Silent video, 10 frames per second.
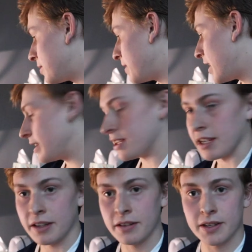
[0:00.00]
just been
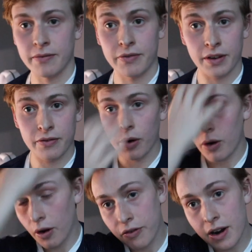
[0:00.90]
editing something
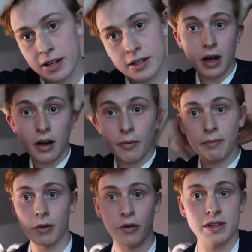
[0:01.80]
for a friend.
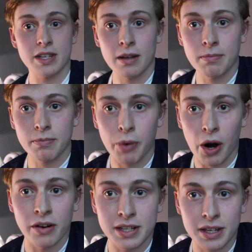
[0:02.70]
Obviously,
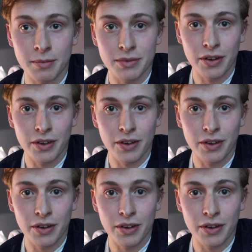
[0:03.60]
priority comes